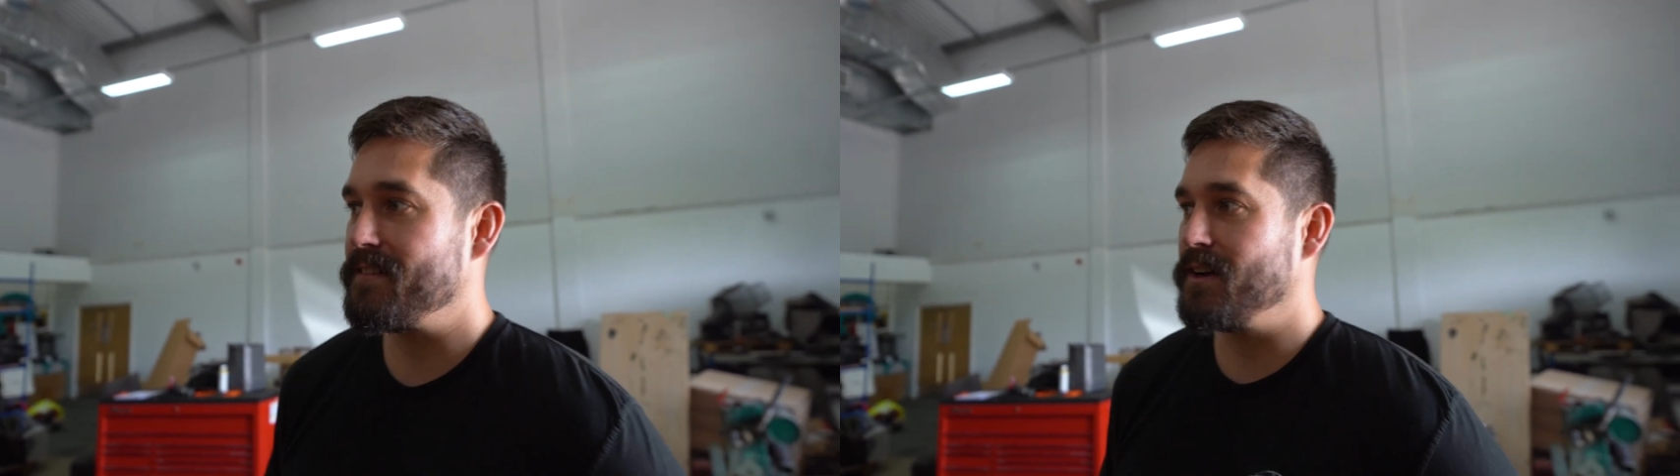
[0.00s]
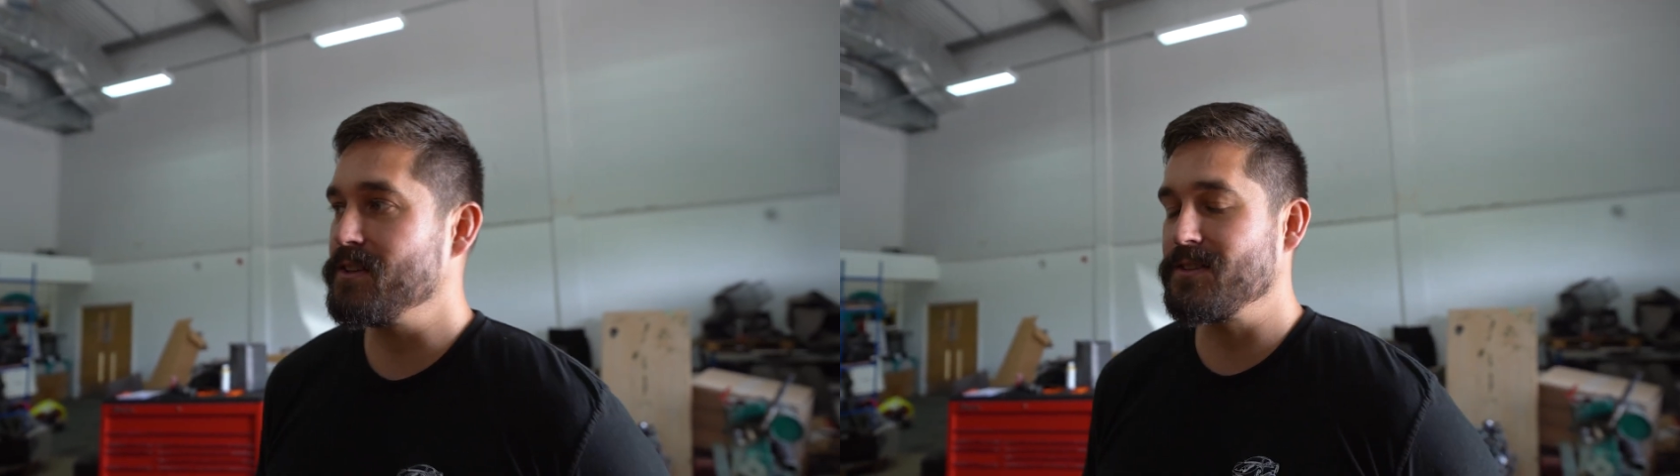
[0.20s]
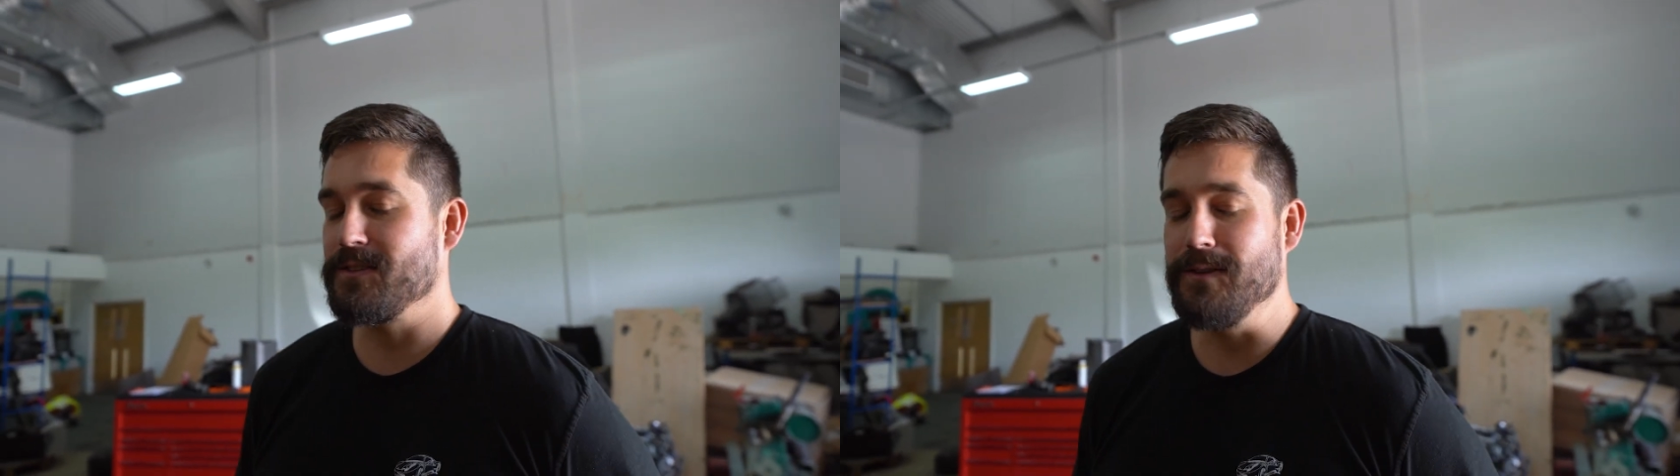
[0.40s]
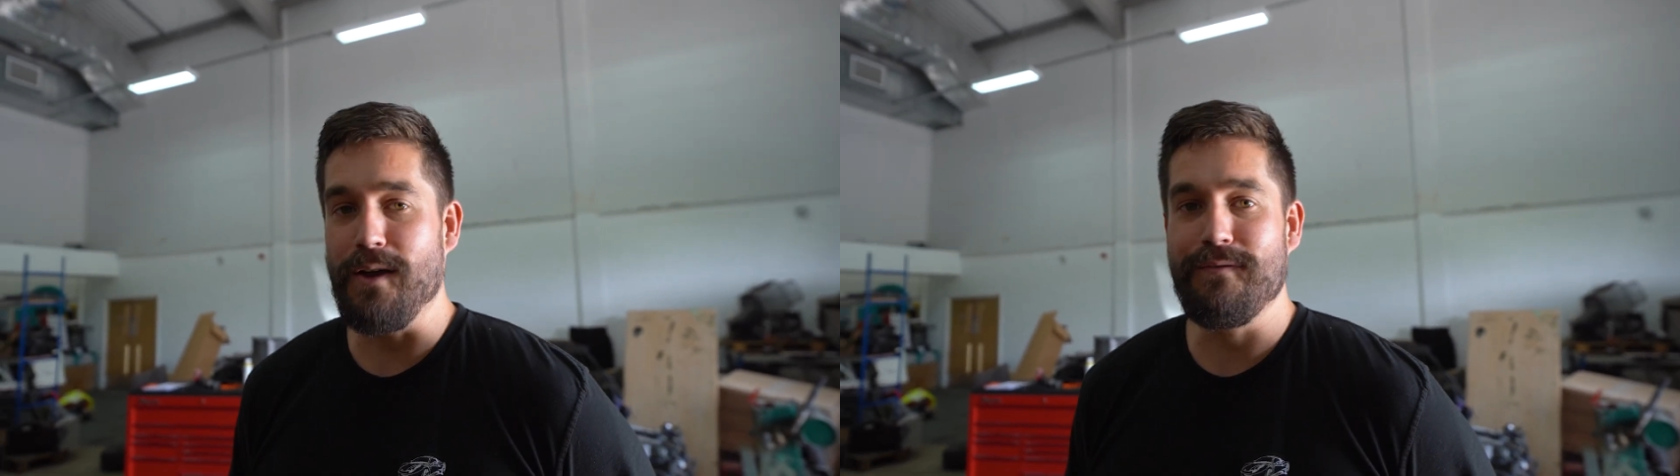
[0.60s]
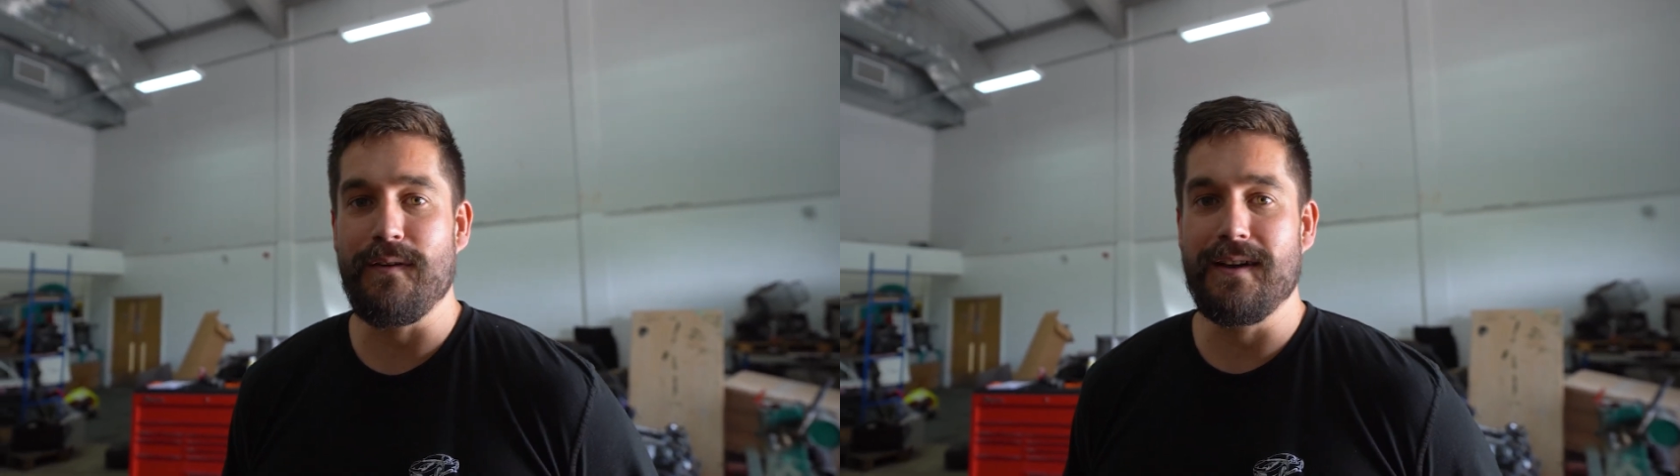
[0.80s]
I
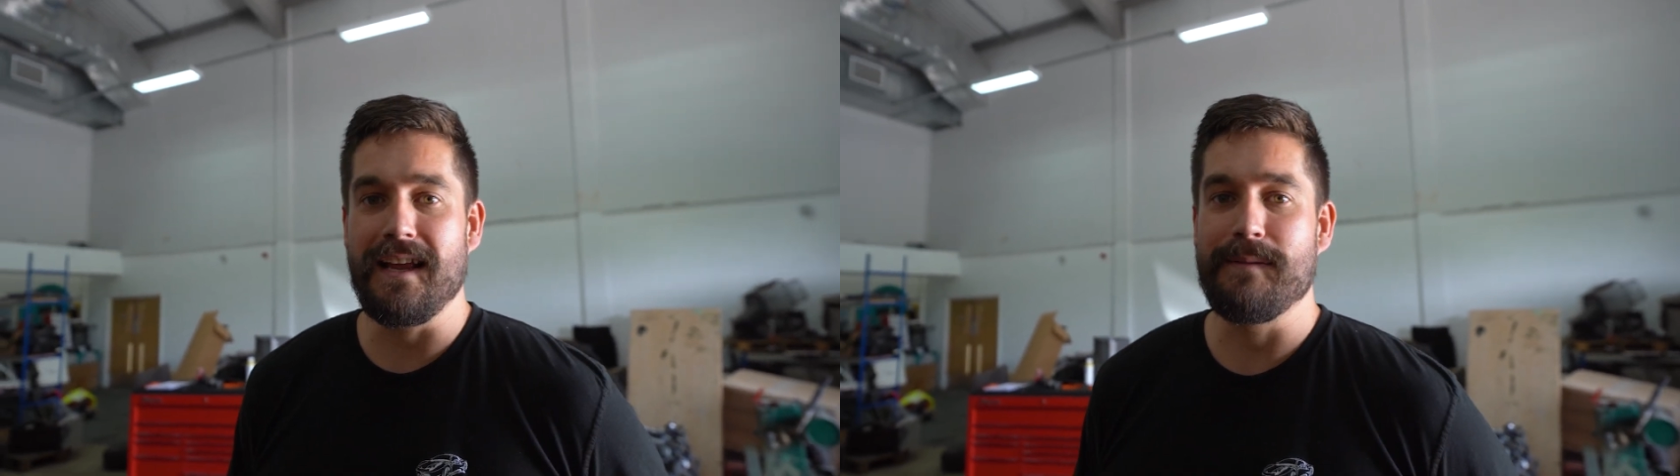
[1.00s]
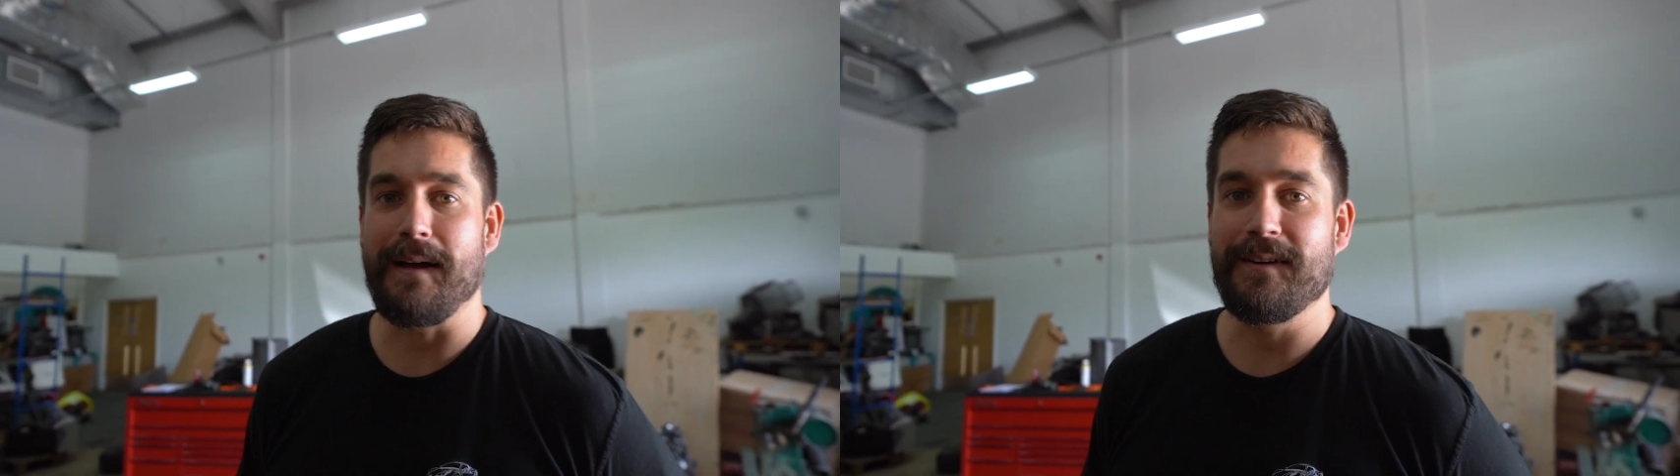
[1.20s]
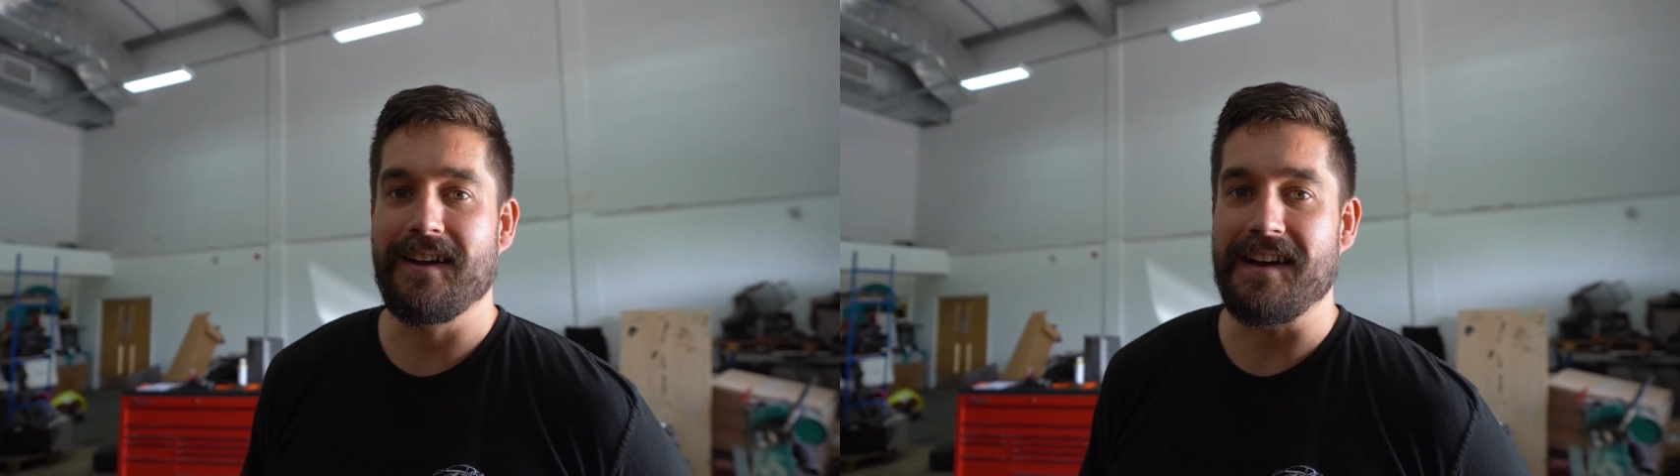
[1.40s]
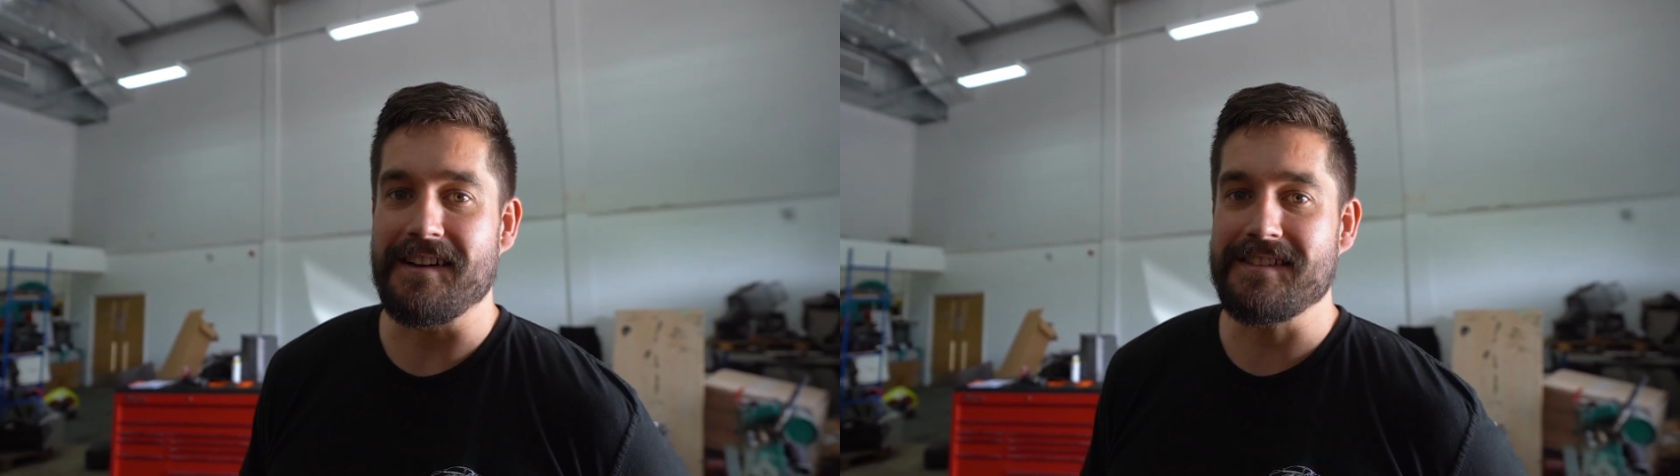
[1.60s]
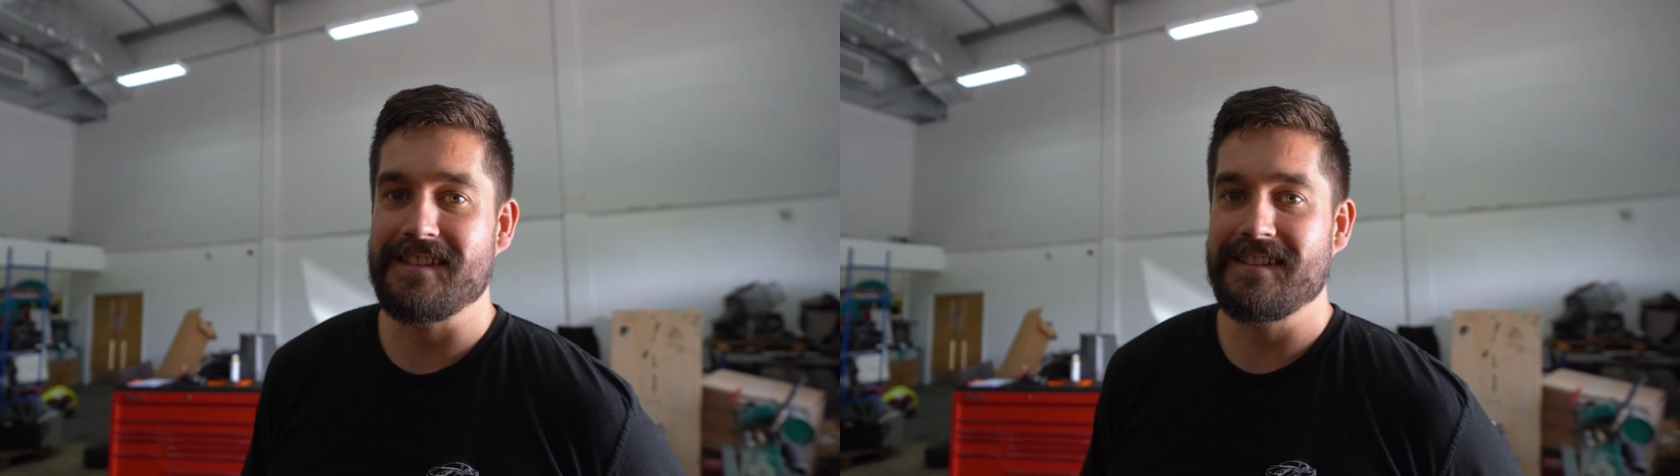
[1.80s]
know very little about
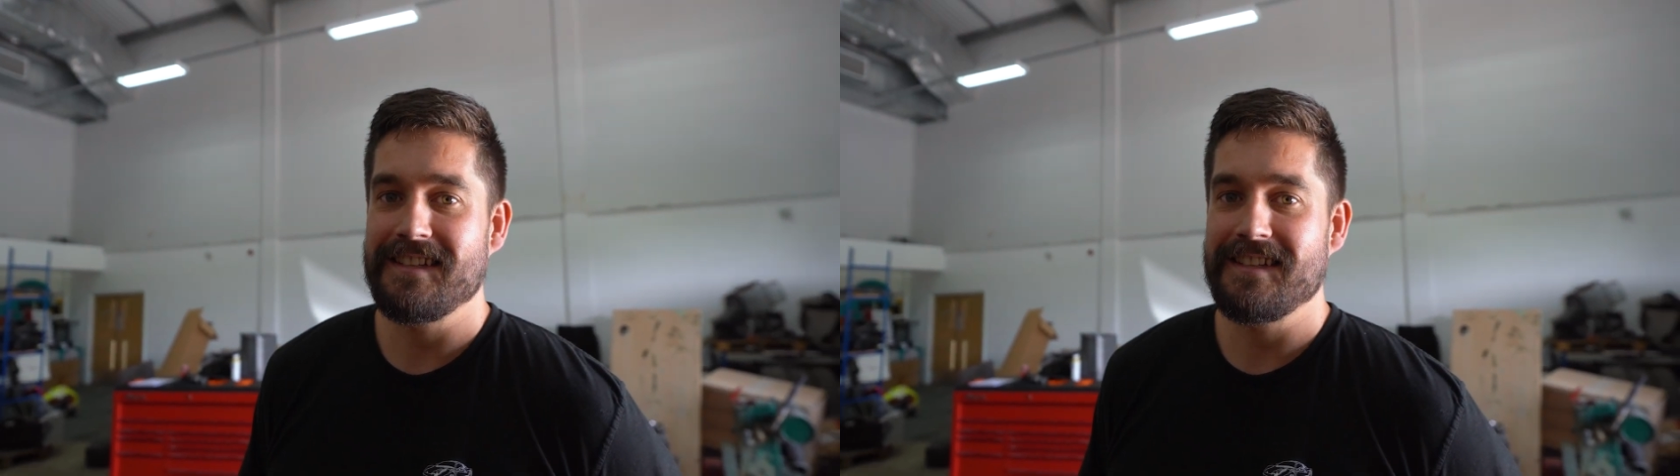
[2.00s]
cars, and